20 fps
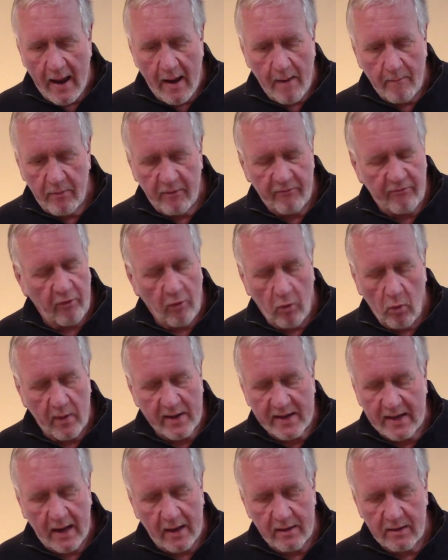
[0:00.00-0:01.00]
before we
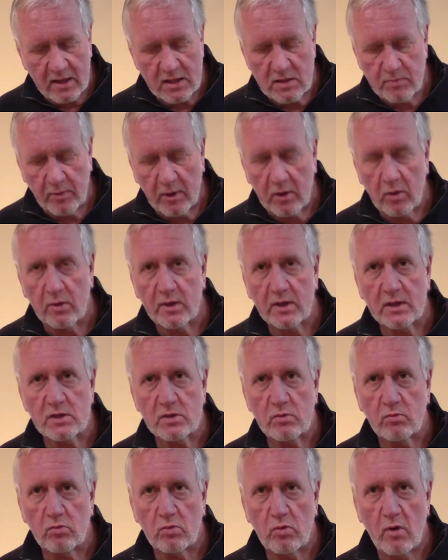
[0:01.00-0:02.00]
get these buildings
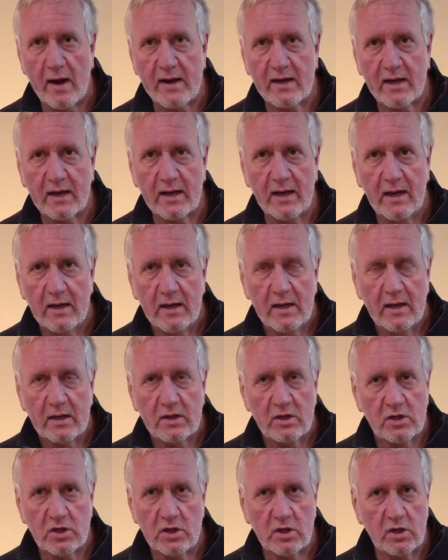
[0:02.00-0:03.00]
ready
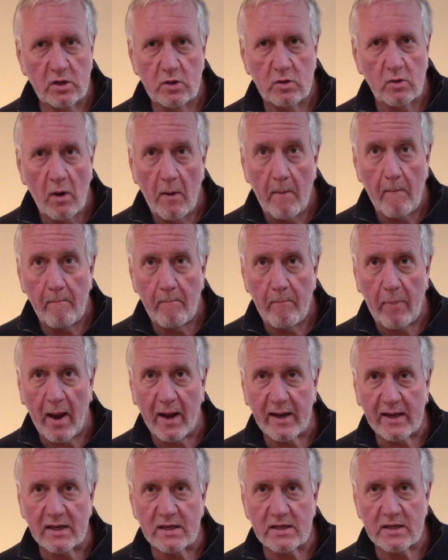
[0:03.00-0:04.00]
to
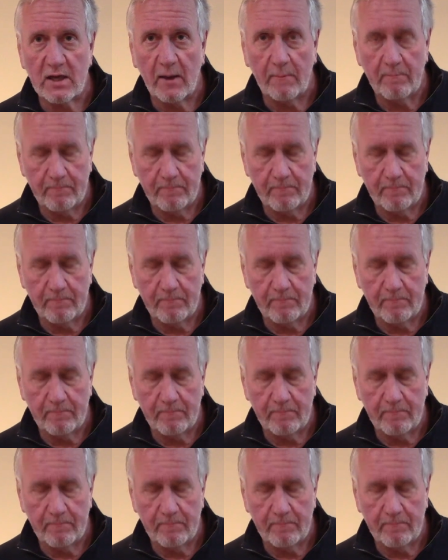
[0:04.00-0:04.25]
paint.